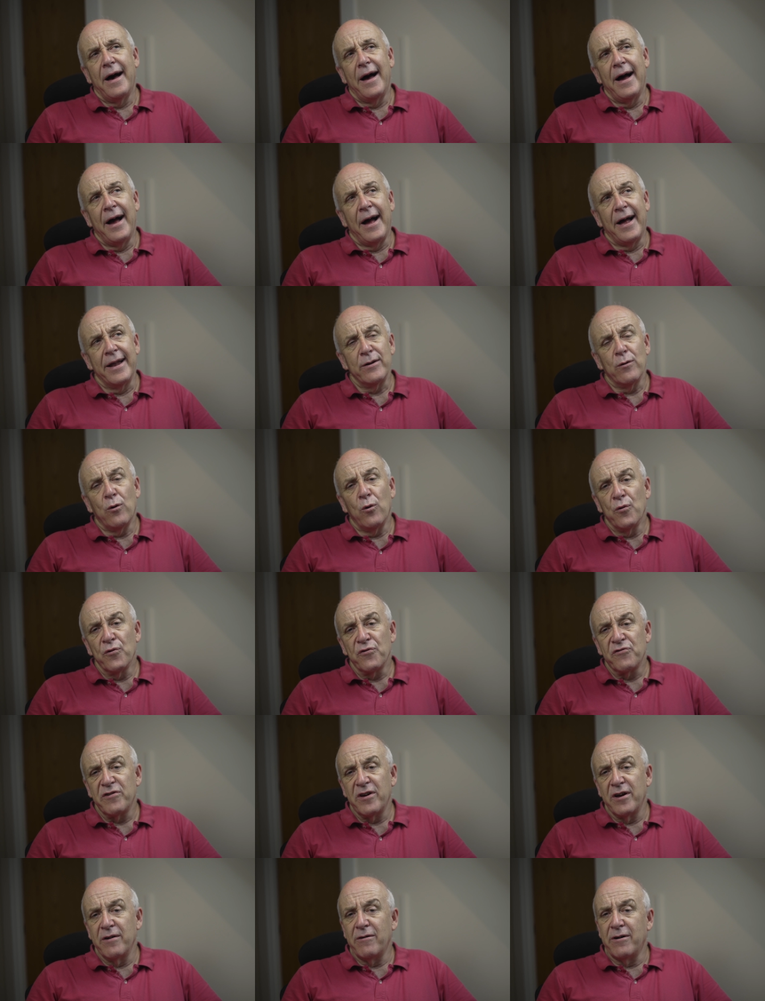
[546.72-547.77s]
And
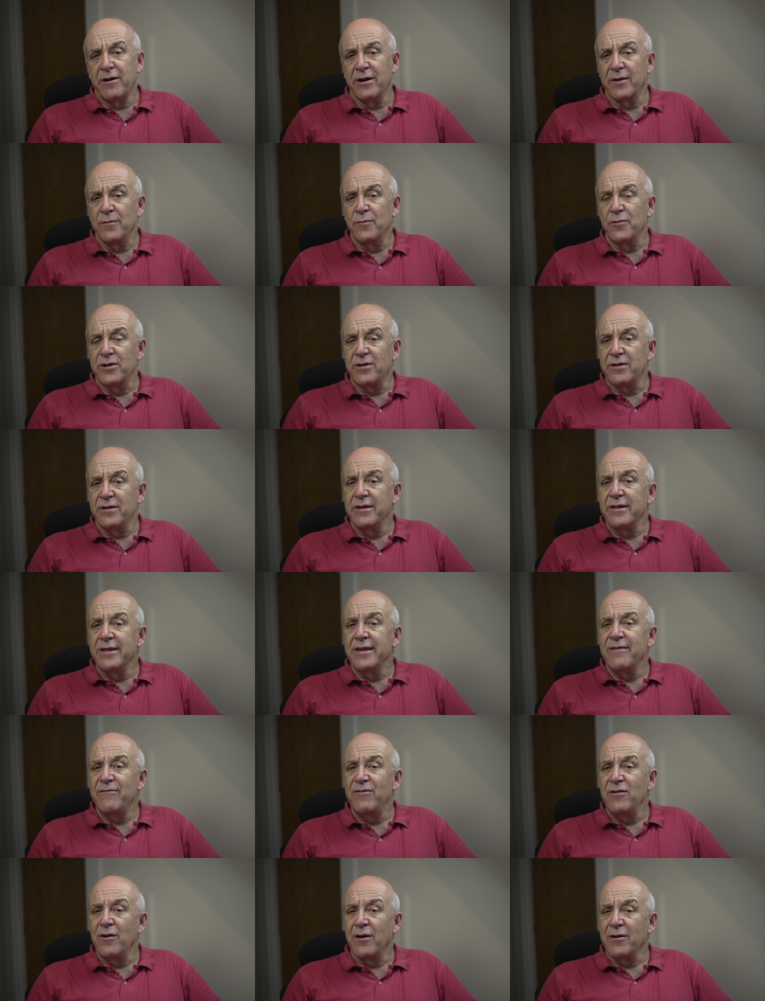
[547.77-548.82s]
also, I would,
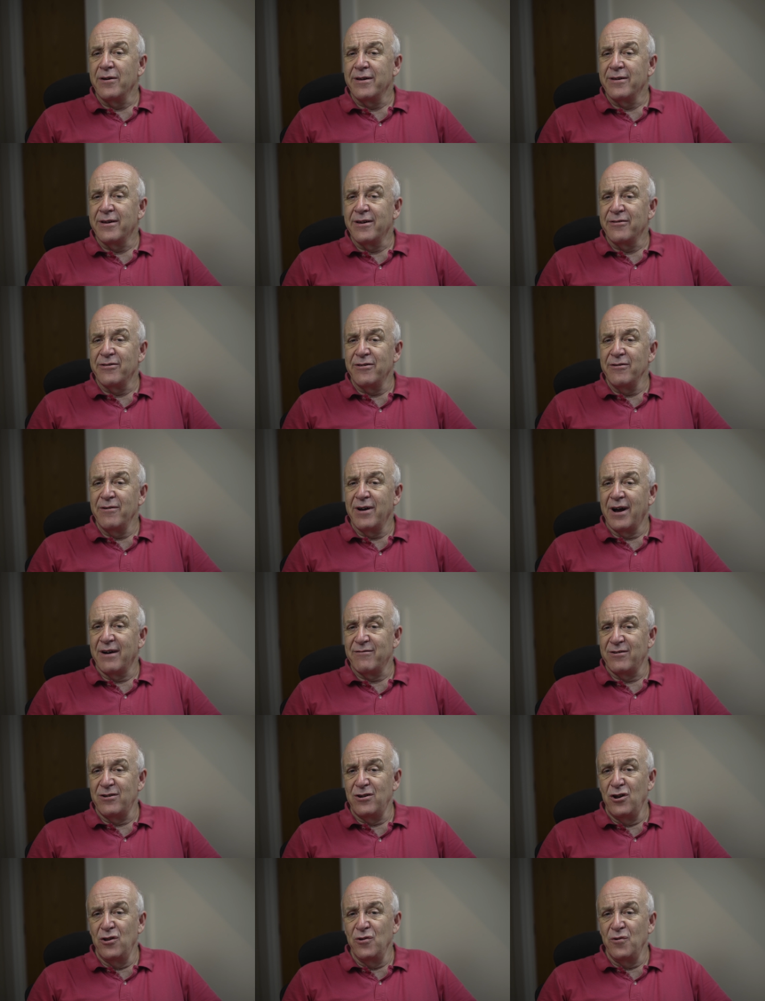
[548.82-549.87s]
if you do have
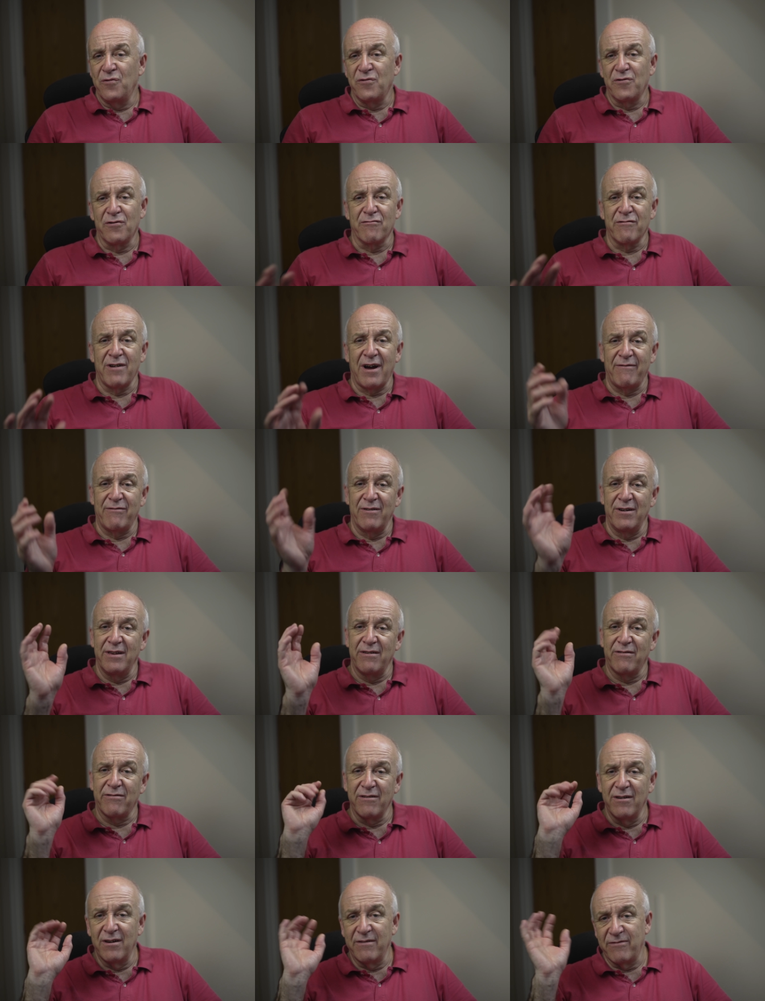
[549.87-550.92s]
a loose gravelly
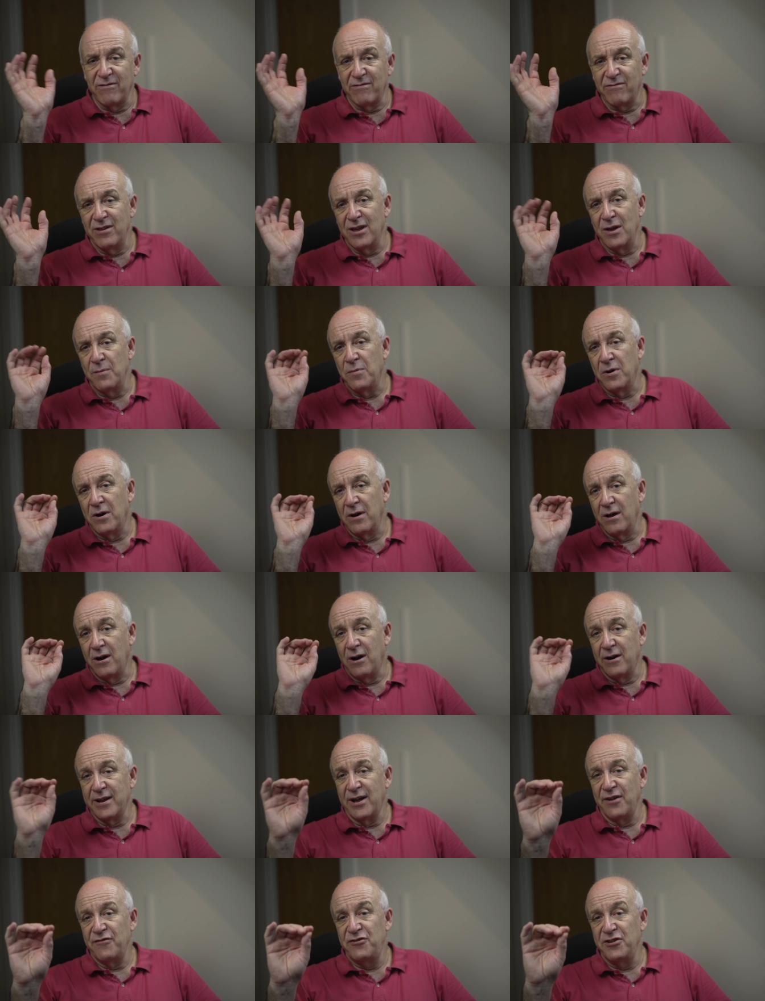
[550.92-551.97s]
surface nearby,
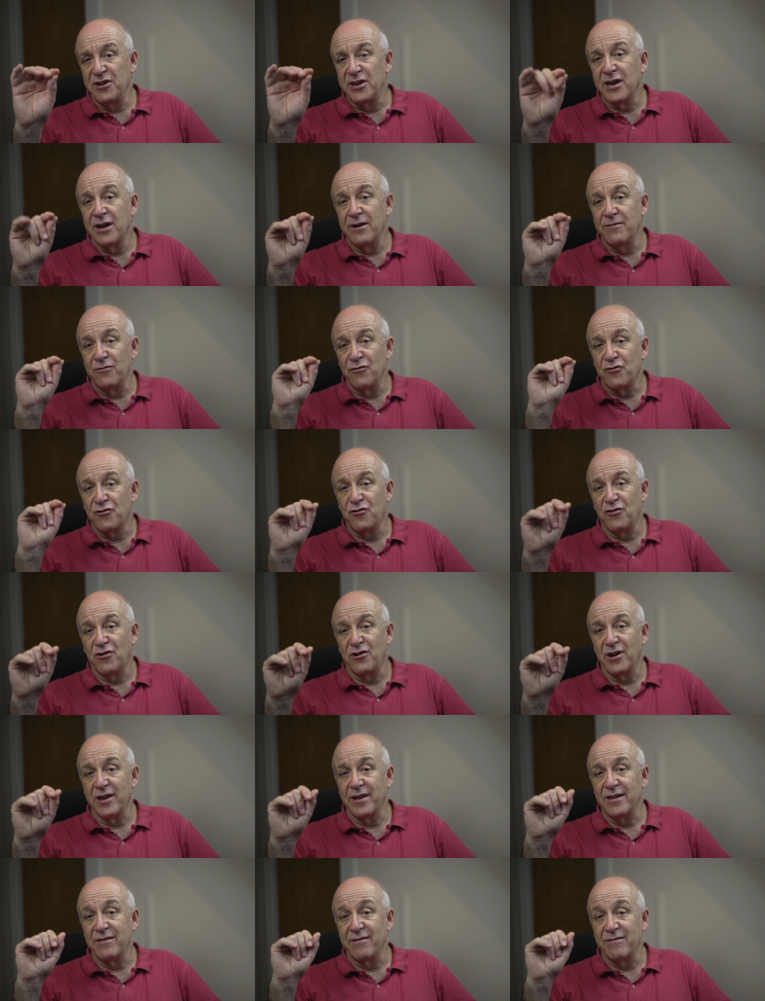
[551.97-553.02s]
I'd actually go and
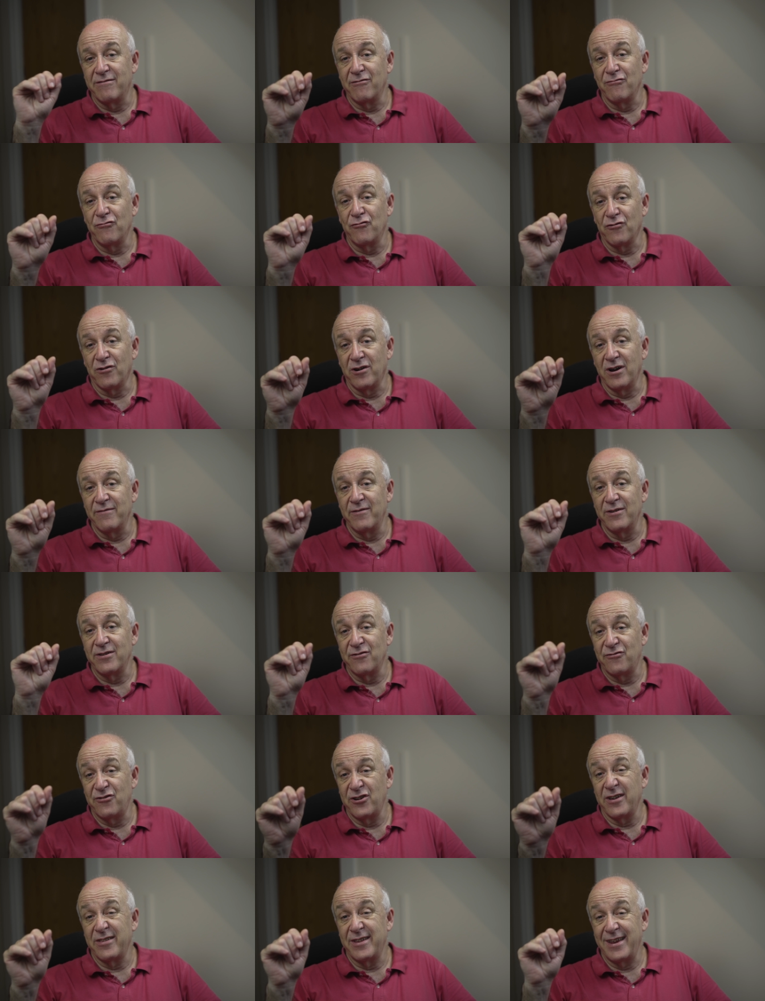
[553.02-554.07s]
try and sort of drive it to
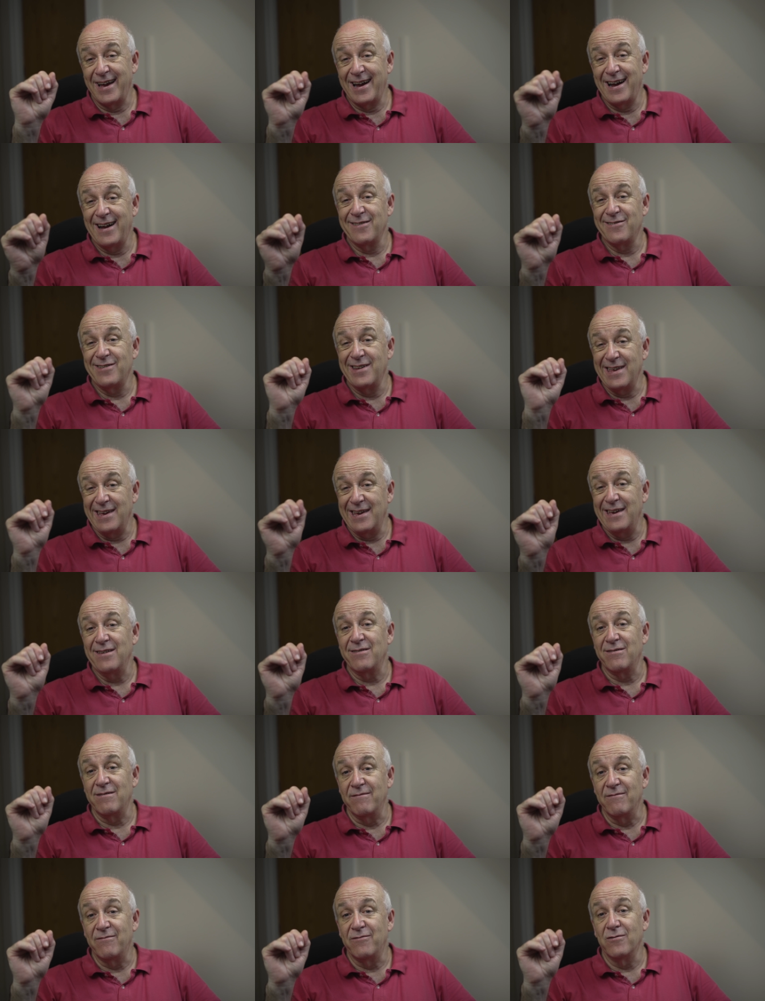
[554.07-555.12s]
check that it actually is
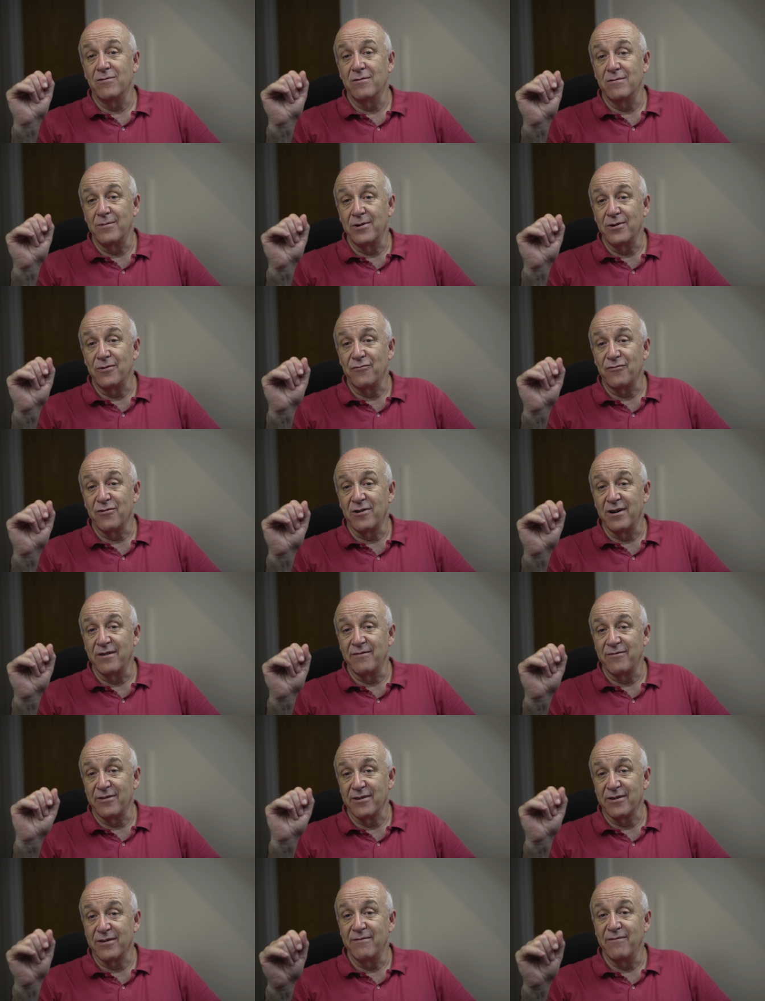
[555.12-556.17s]
in four-wheel drive,
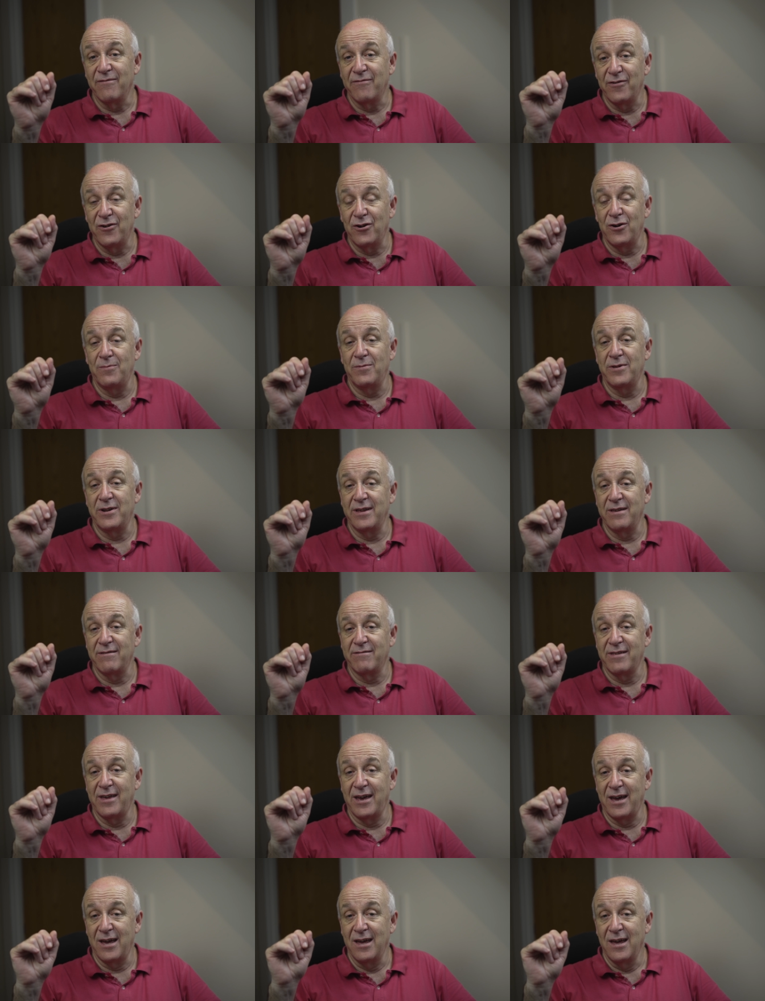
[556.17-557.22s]
to confirm that it's
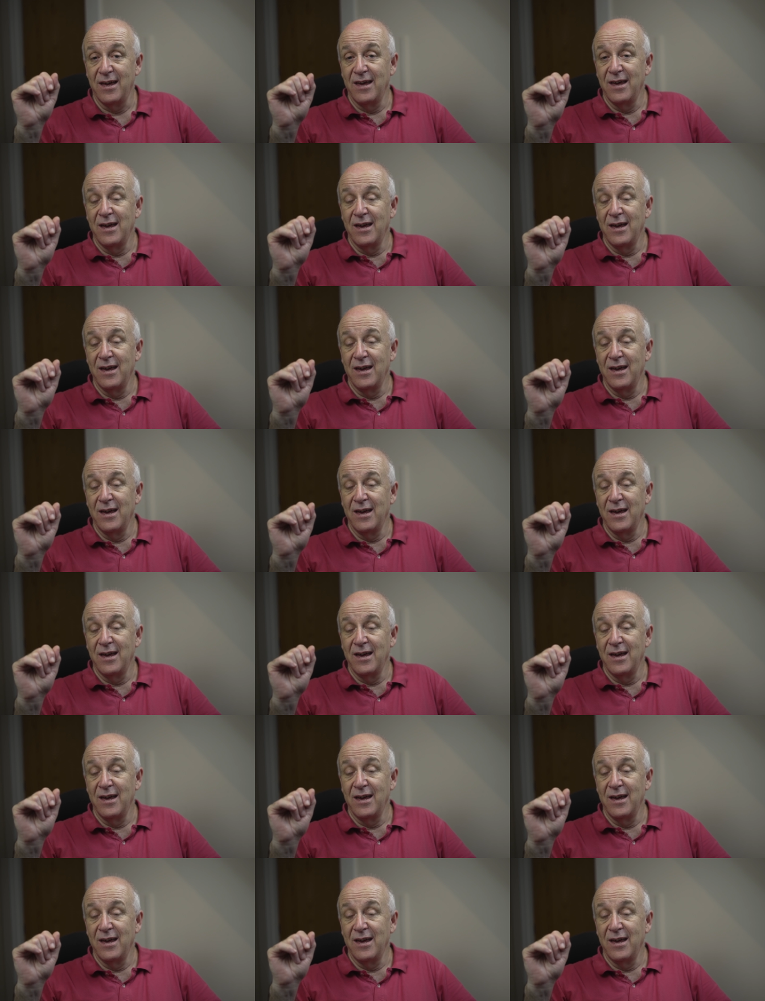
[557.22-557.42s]
there.